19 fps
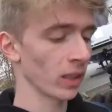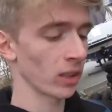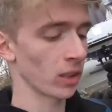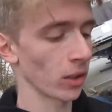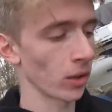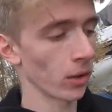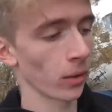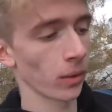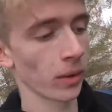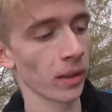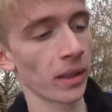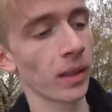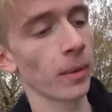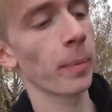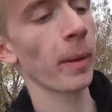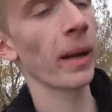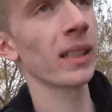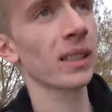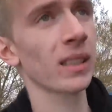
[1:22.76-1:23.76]
So in the
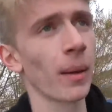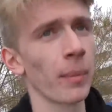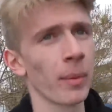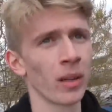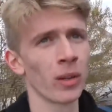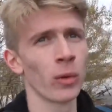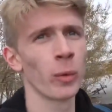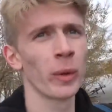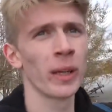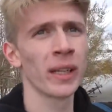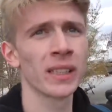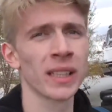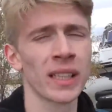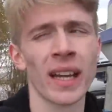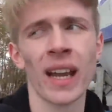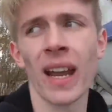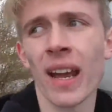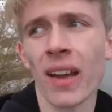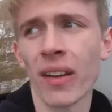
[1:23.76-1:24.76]
past couple of weeks
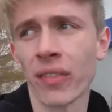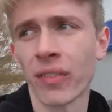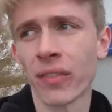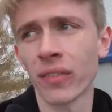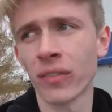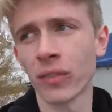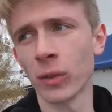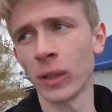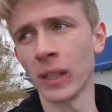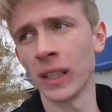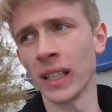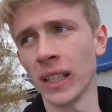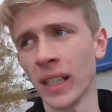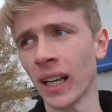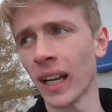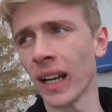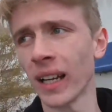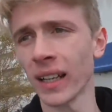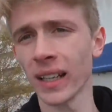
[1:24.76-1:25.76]
and a half,
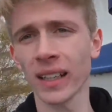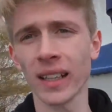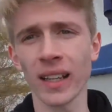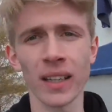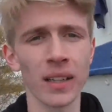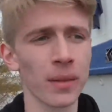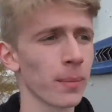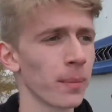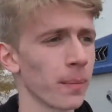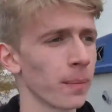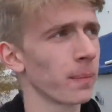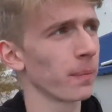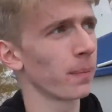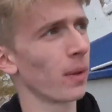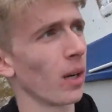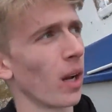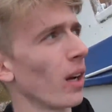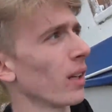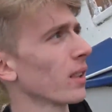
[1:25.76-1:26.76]
really, I kind
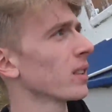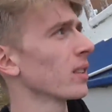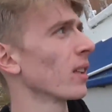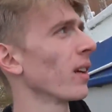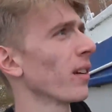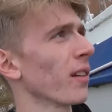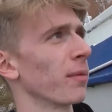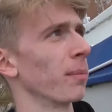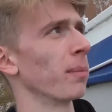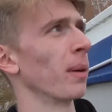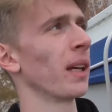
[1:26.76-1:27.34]
of lost a lot of